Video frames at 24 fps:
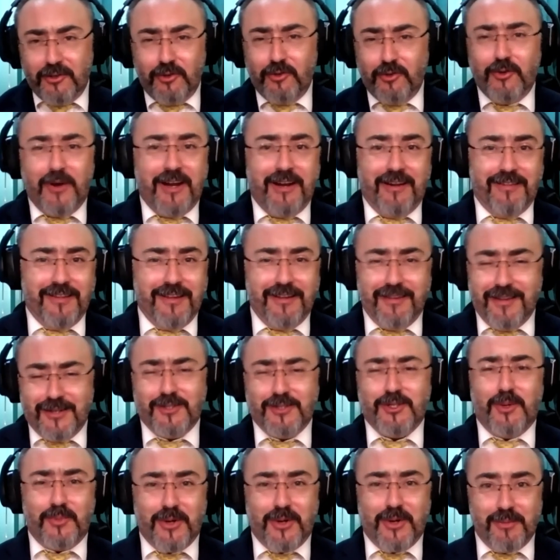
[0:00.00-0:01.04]
to do anything.
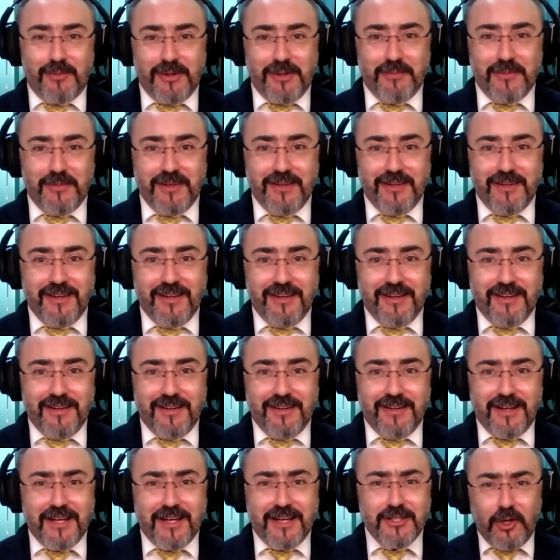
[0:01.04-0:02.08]
There's no problem.
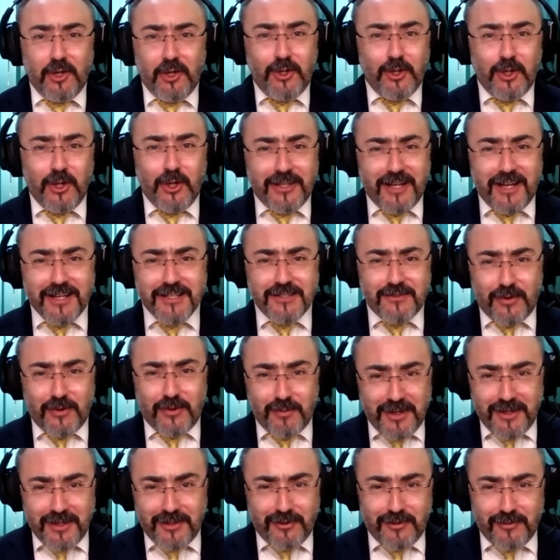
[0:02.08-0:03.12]
As long as you don't ask for
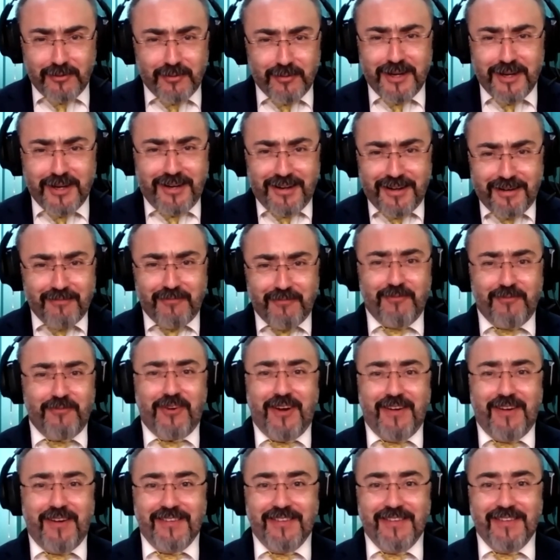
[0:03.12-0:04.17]
me to money, I'm
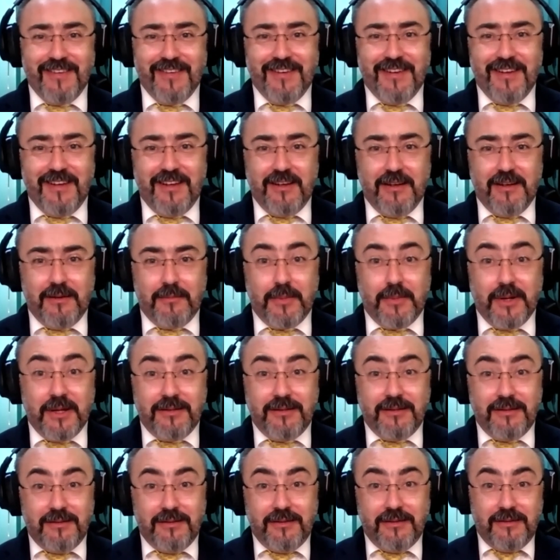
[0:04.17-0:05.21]
fine. But
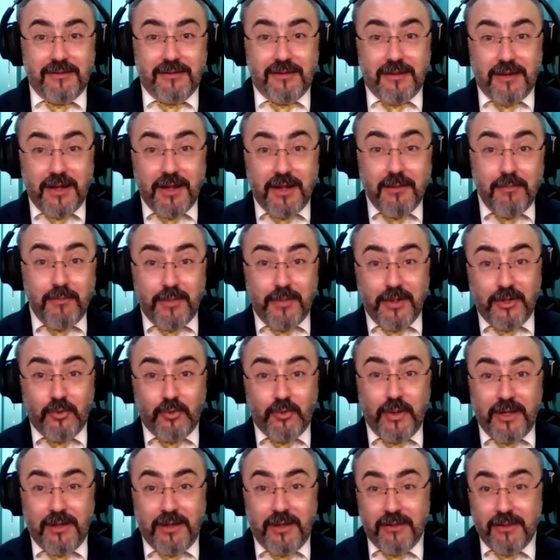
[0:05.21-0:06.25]
in
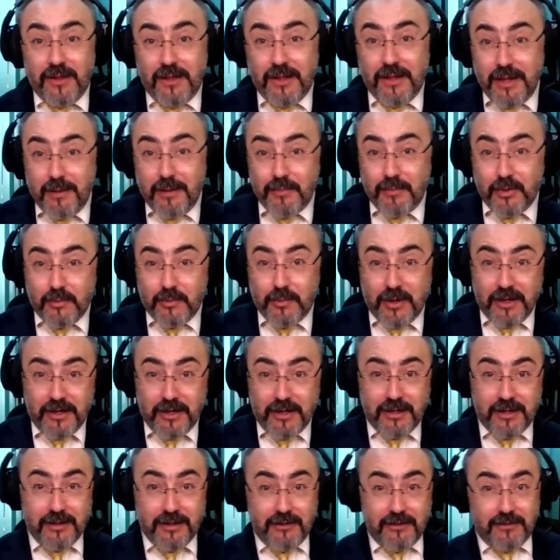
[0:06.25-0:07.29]
between the labor
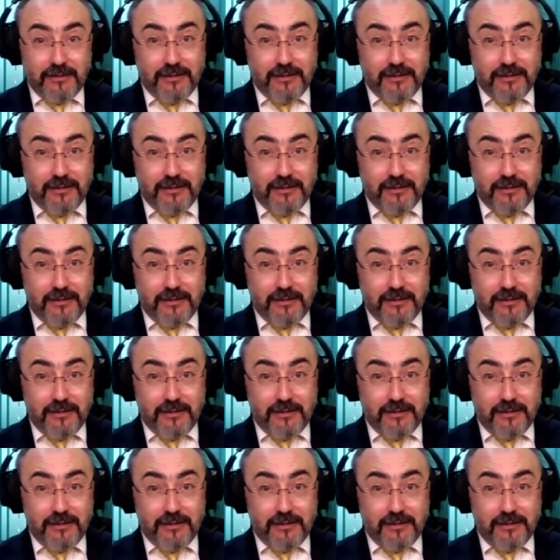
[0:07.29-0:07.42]
market,